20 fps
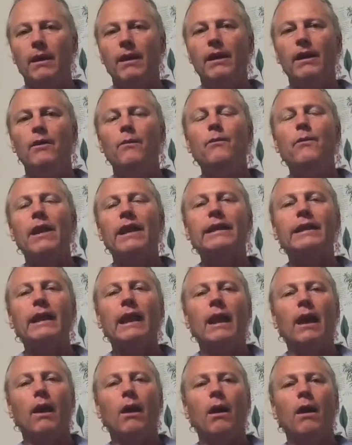
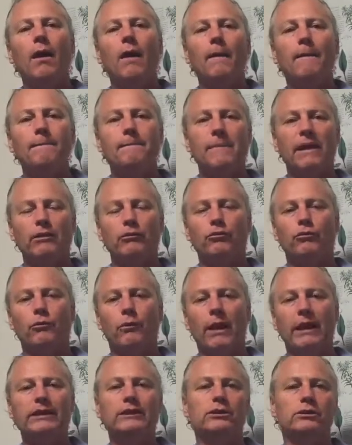irregular
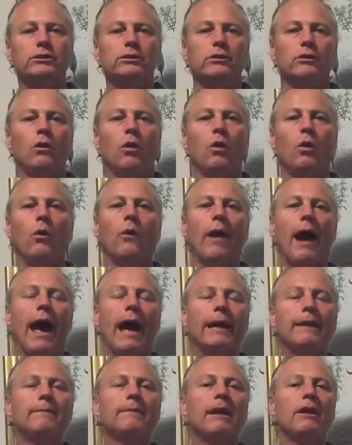menstruation or
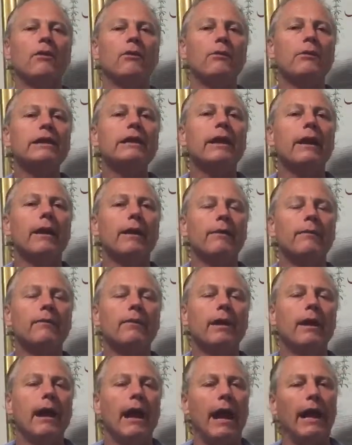amenorrhea,
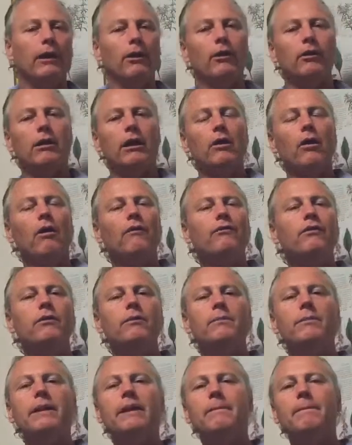and it can
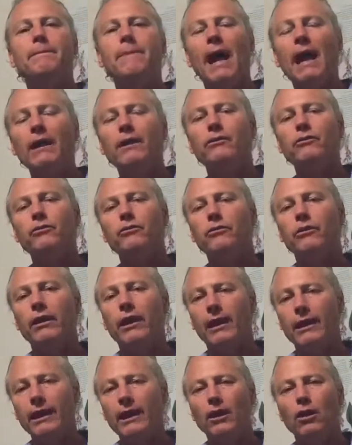often be balanced
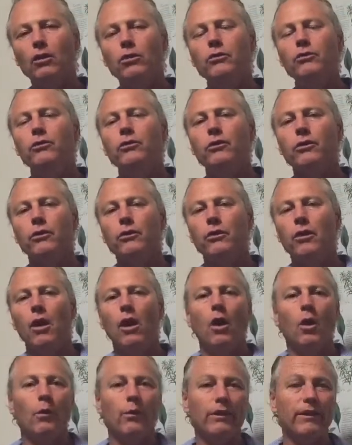and included
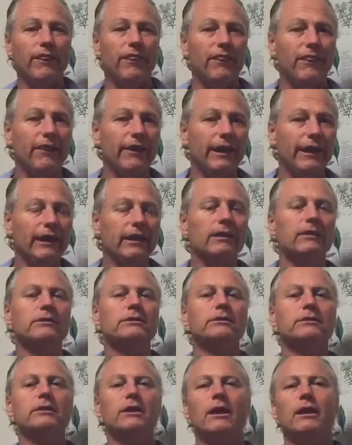with
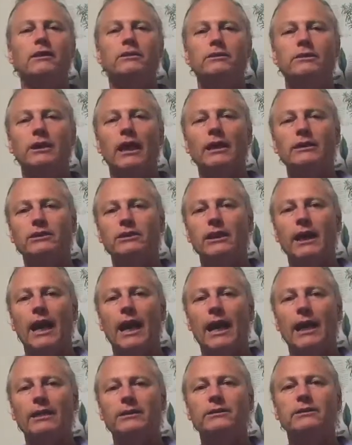things such
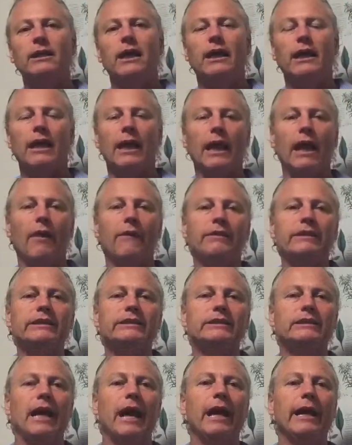as clary
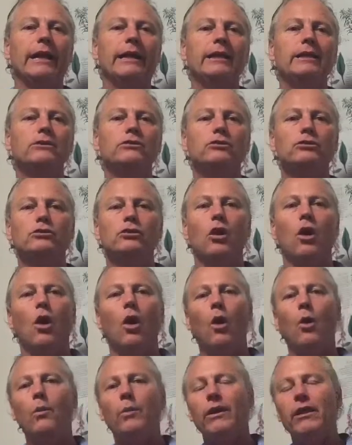sage
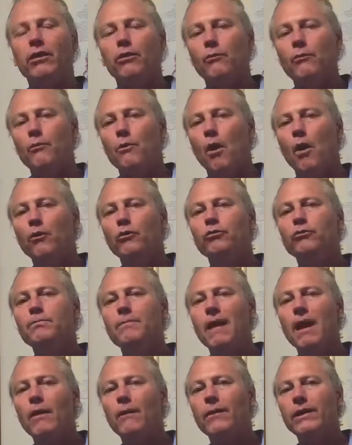or with
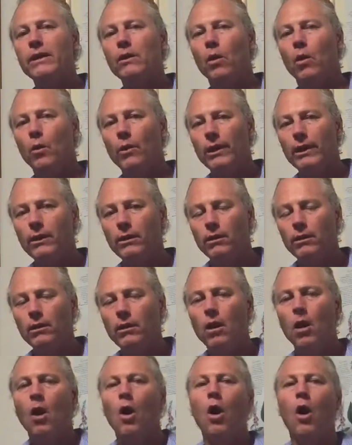rosemary
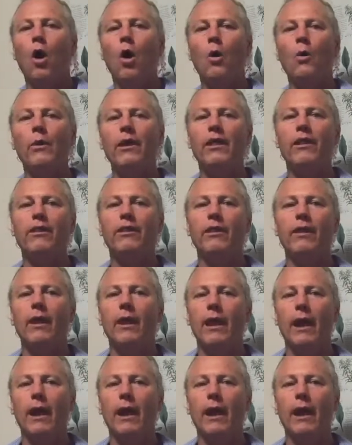oil or with